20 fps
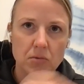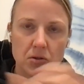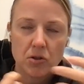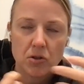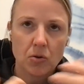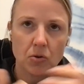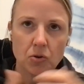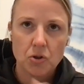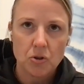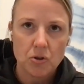
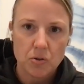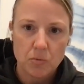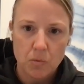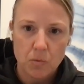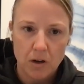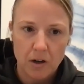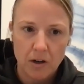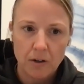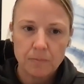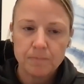soldiers
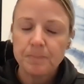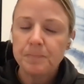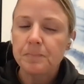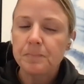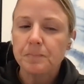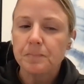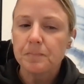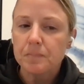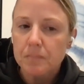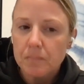were.
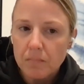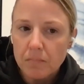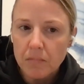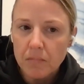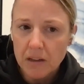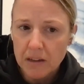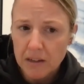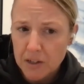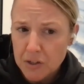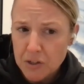
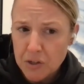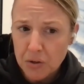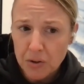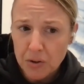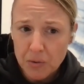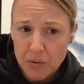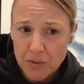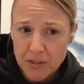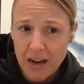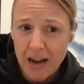And so
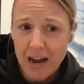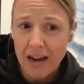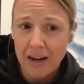there was a